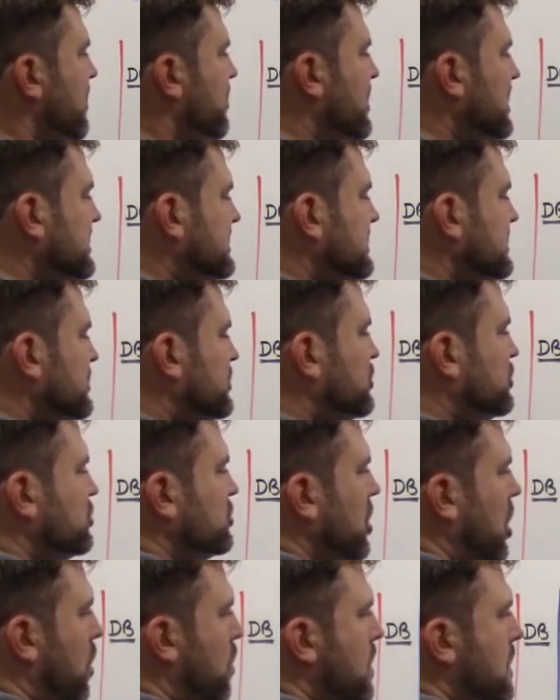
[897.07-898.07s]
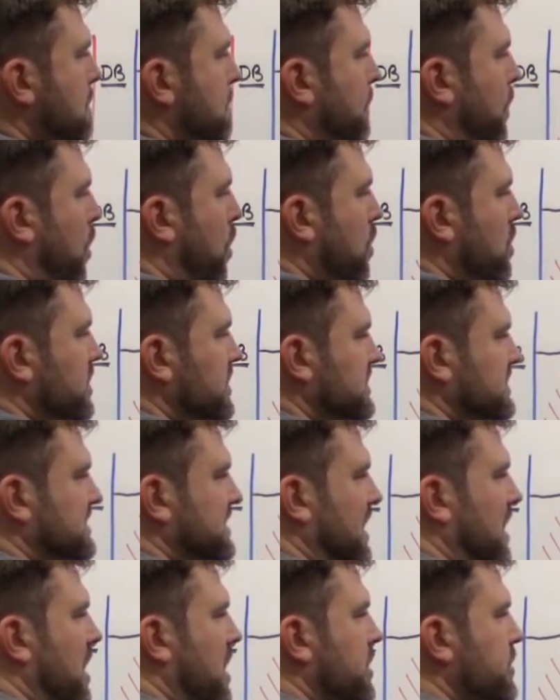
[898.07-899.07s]
This is so important
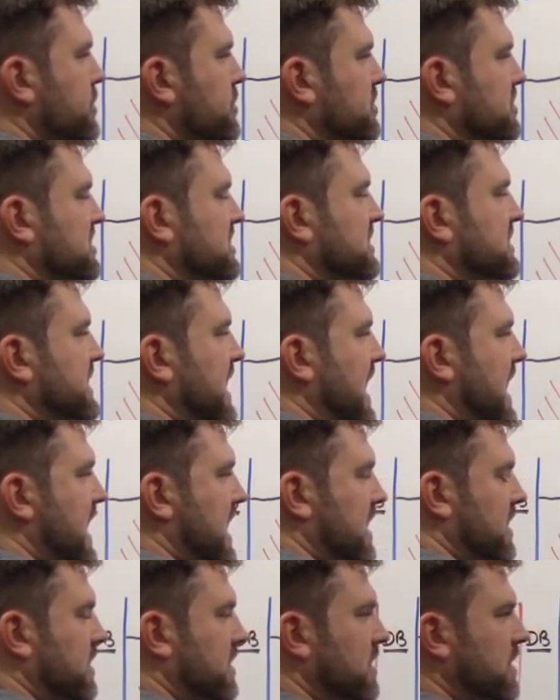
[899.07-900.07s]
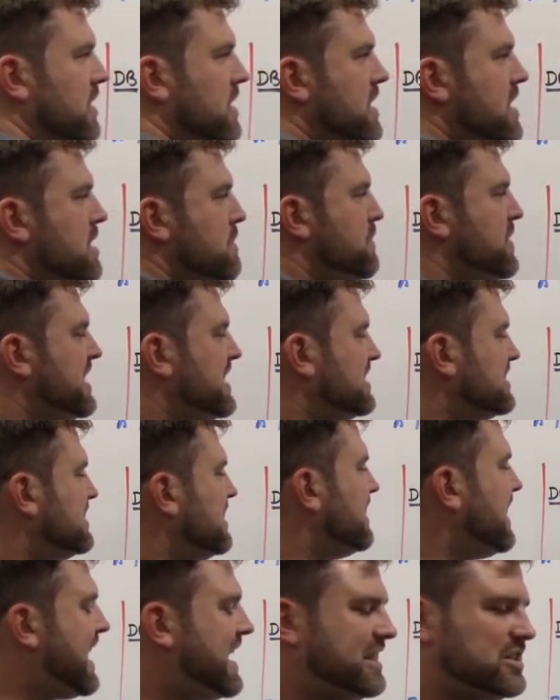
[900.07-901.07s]
to understand
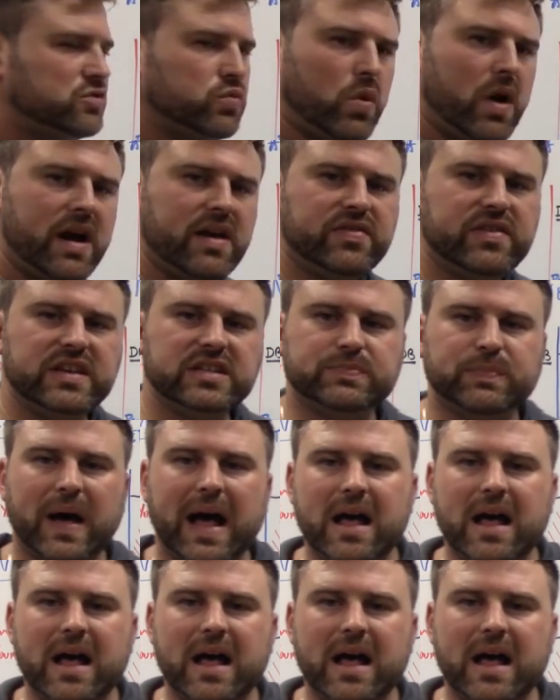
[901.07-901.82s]
because that's why these